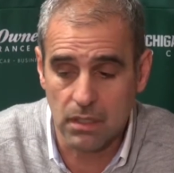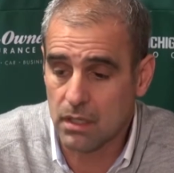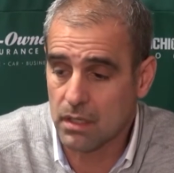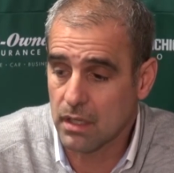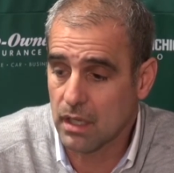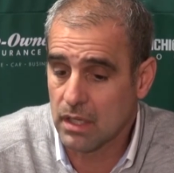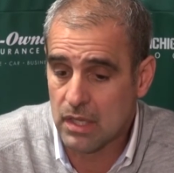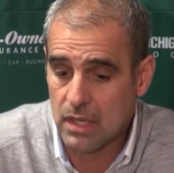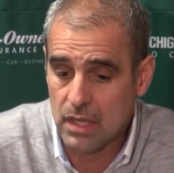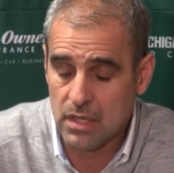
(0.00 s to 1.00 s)
And uh,
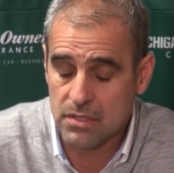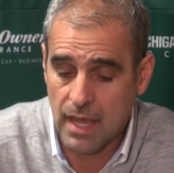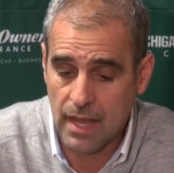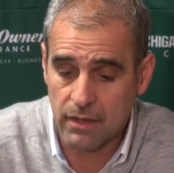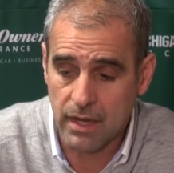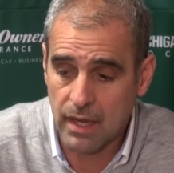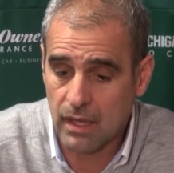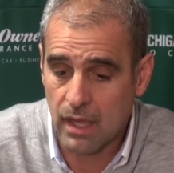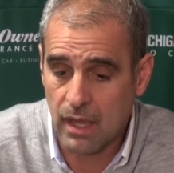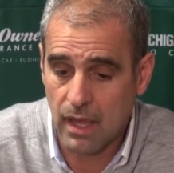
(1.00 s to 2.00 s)
Saturday,
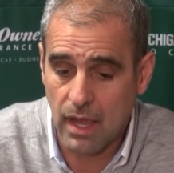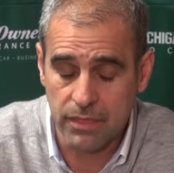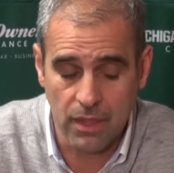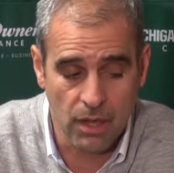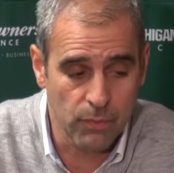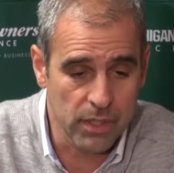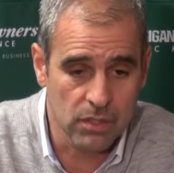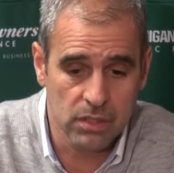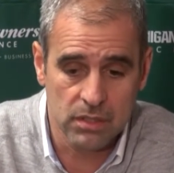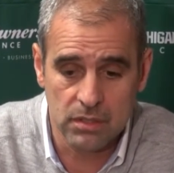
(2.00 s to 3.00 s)
I, I, thought we
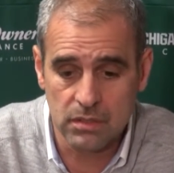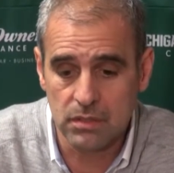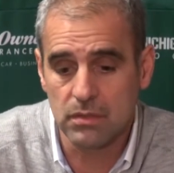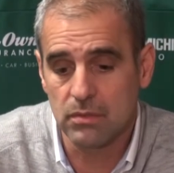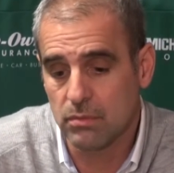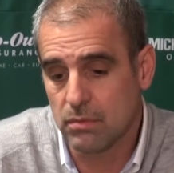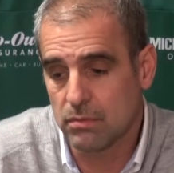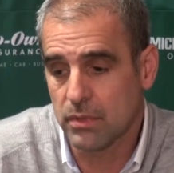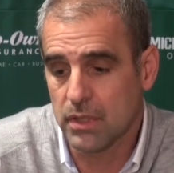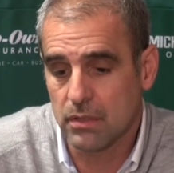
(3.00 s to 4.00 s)
couldn't
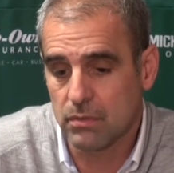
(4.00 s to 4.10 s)
we,